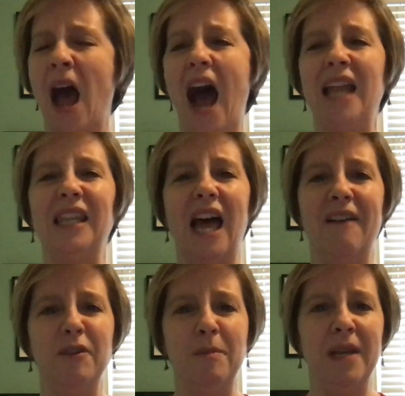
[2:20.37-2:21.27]
I
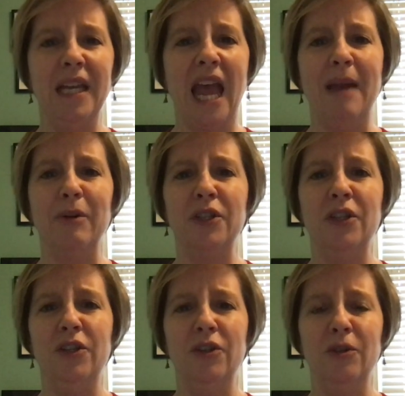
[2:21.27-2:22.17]
loved being able to
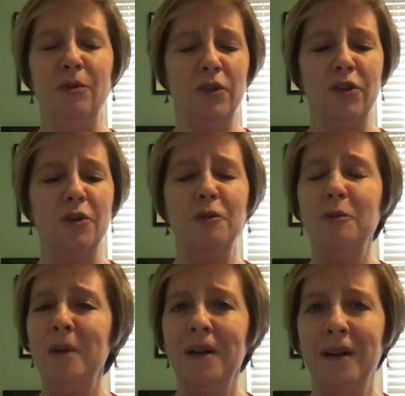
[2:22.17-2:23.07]
do Zoom,